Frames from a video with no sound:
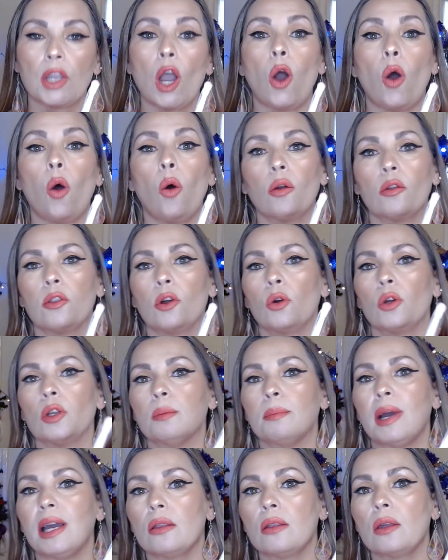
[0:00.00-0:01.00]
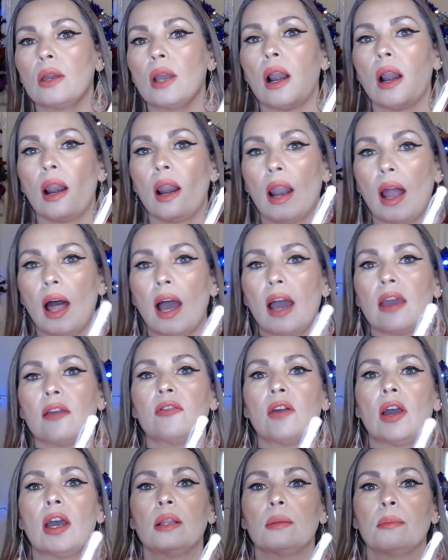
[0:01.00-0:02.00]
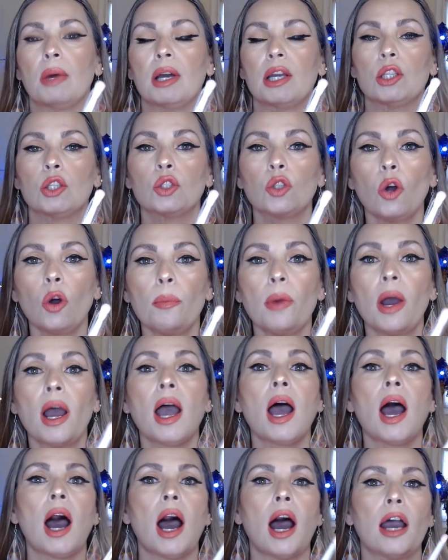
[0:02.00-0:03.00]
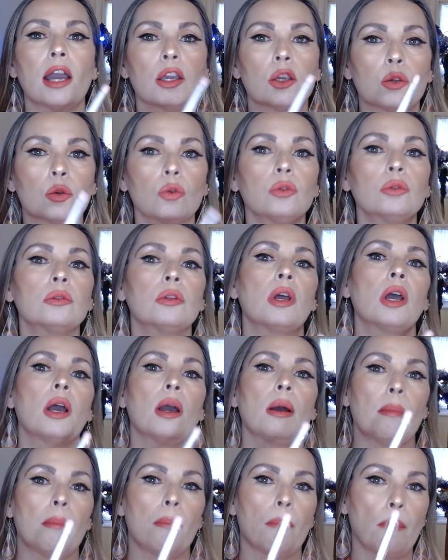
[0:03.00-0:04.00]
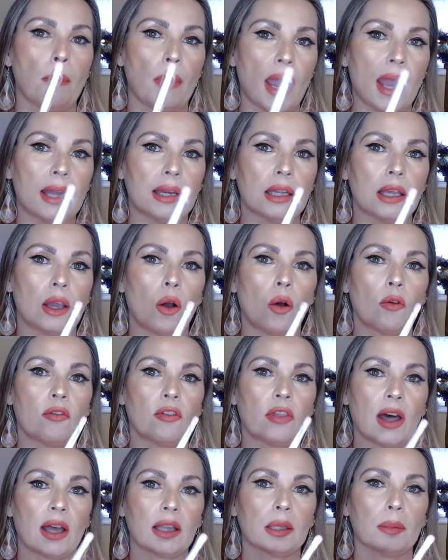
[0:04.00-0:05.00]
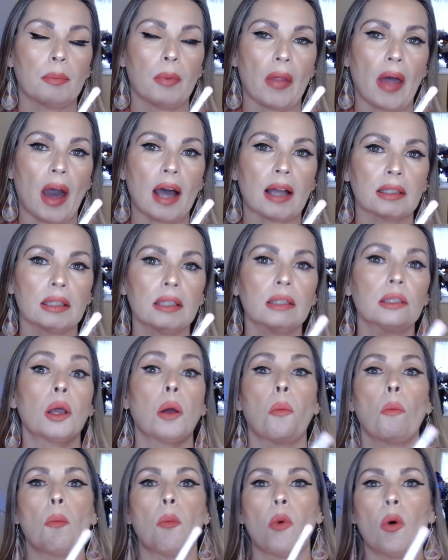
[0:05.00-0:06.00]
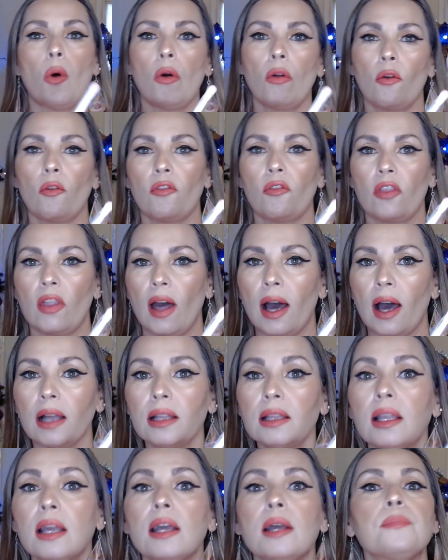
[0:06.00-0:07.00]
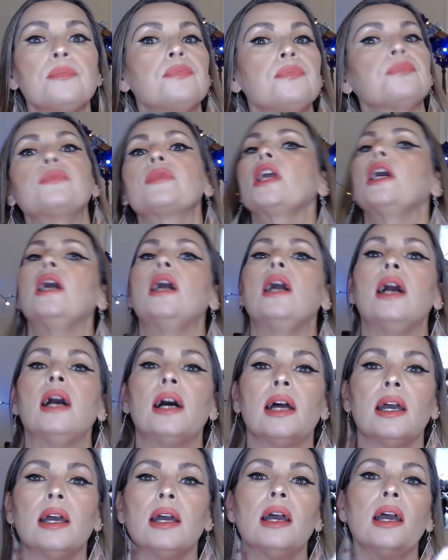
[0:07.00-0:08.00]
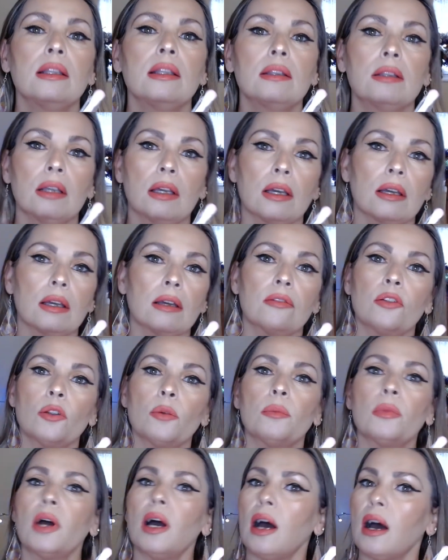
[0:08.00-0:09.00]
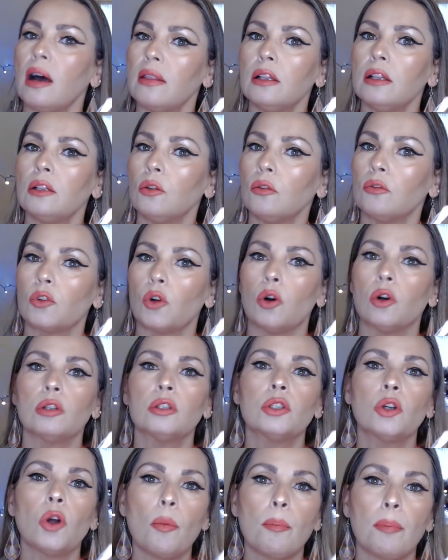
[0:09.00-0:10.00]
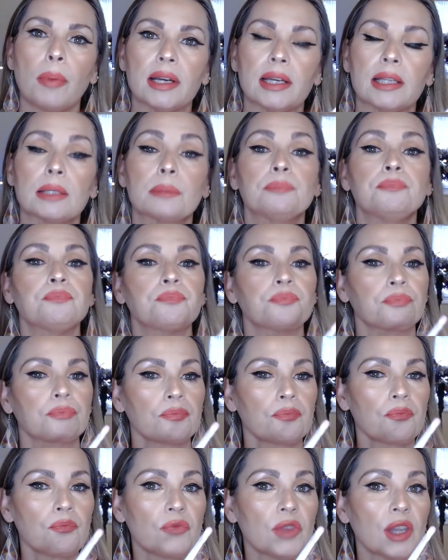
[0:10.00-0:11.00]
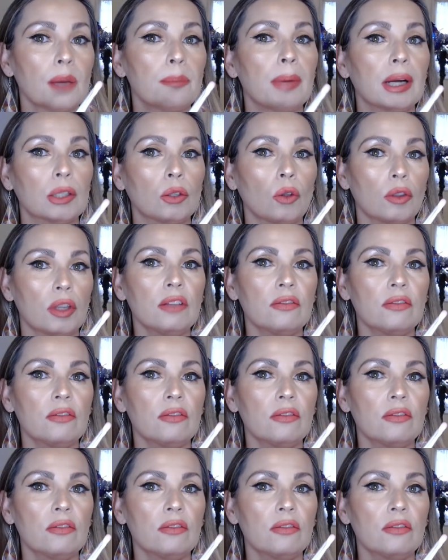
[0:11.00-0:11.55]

although in my real life and my job I use many of that practice, more of that, uh, and uh, from others of course companies. But on this